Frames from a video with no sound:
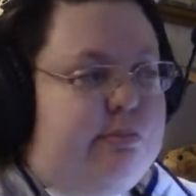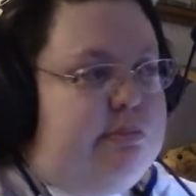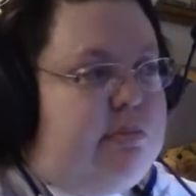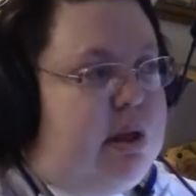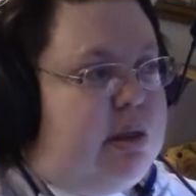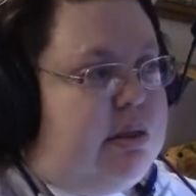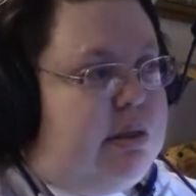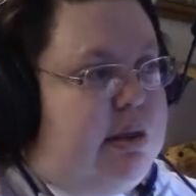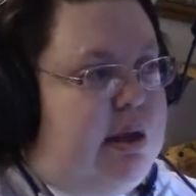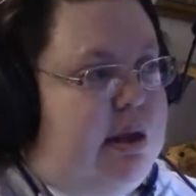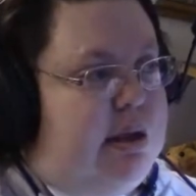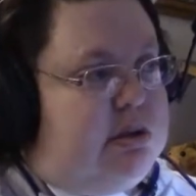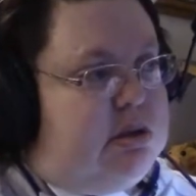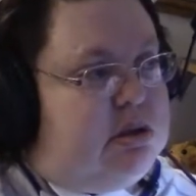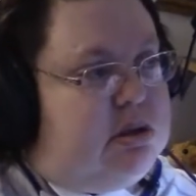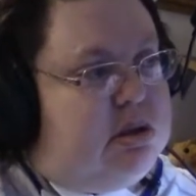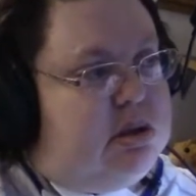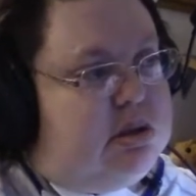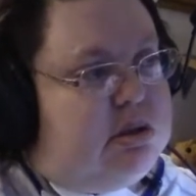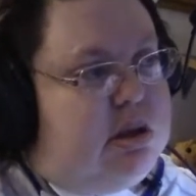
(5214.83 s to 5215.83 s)
But then
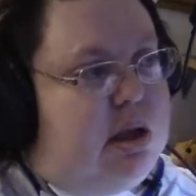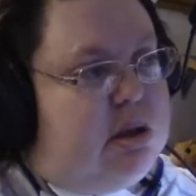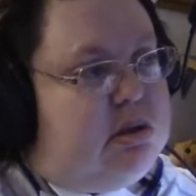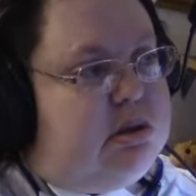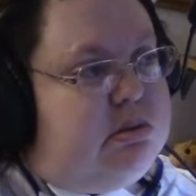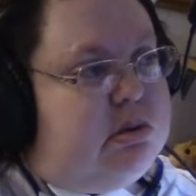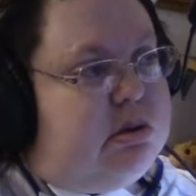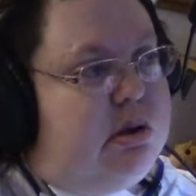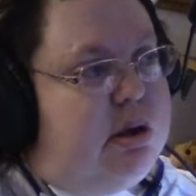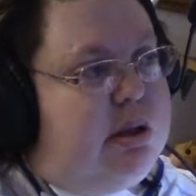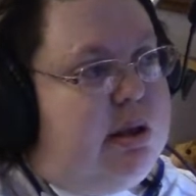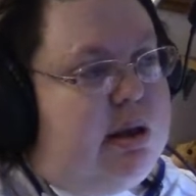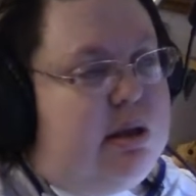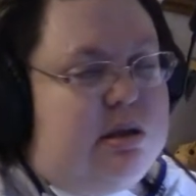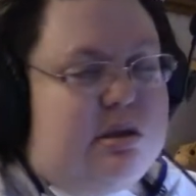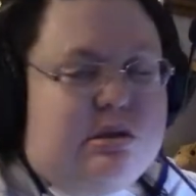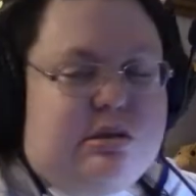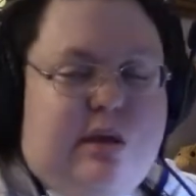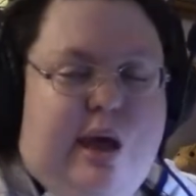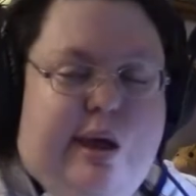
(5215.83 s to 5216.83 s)
she said she was going to get
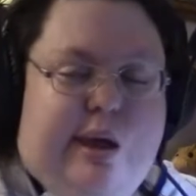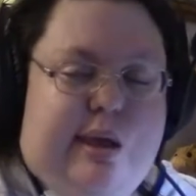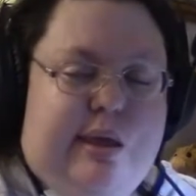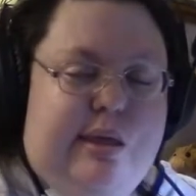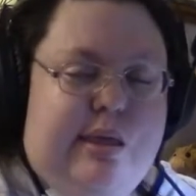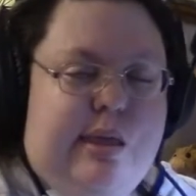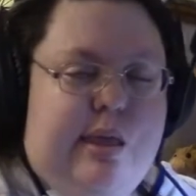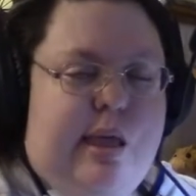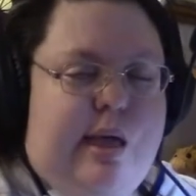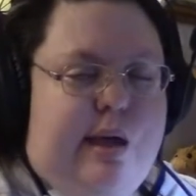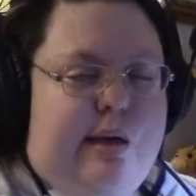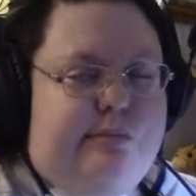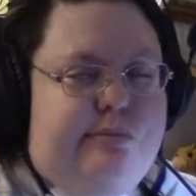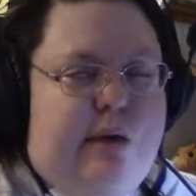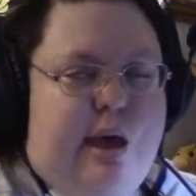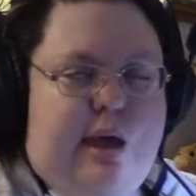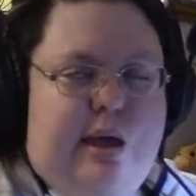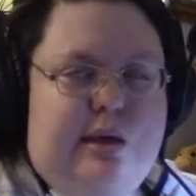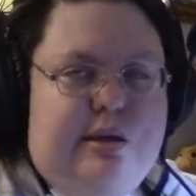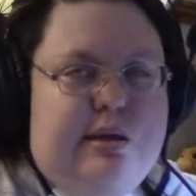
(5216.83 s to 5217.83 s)
a second
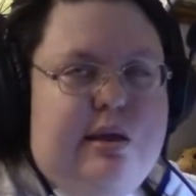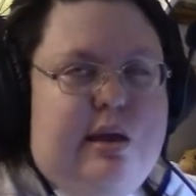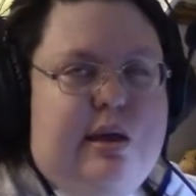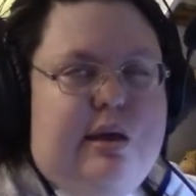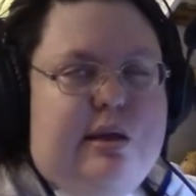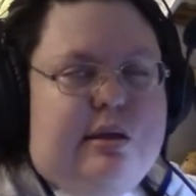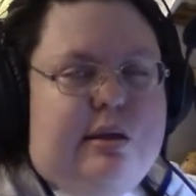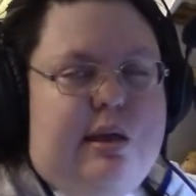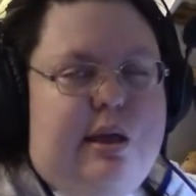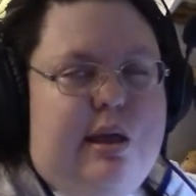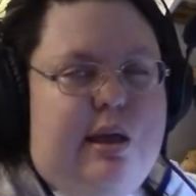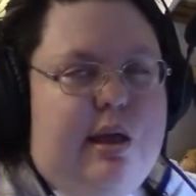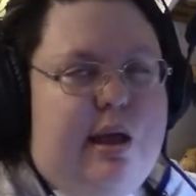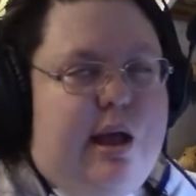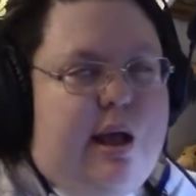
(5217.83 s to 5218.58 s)
opinion.